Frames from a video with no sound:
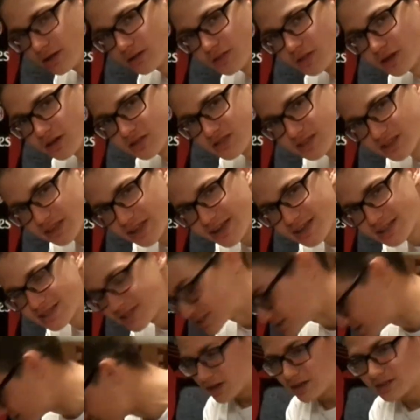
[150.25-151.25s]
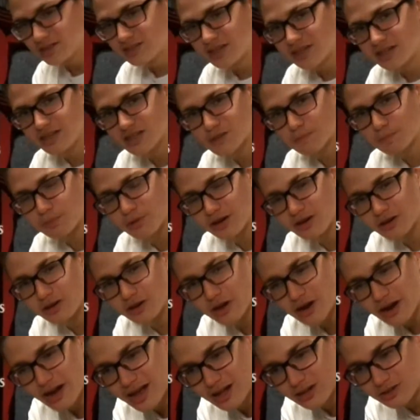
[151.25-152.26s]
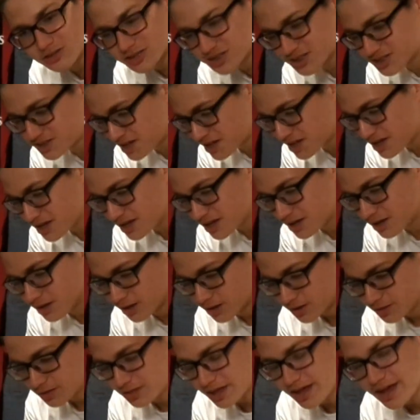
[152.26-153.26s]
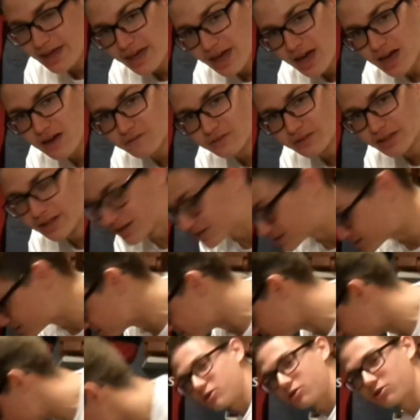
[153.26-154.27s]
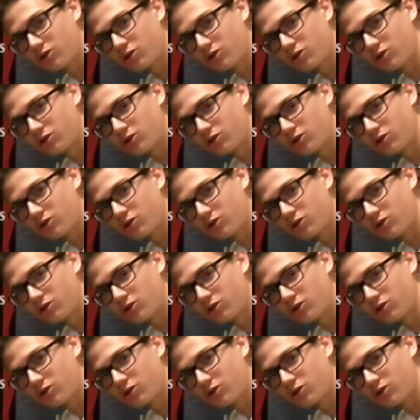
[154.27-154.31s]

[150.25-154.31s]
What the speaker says: There's laces. Adidas Predator LZ, they have laces.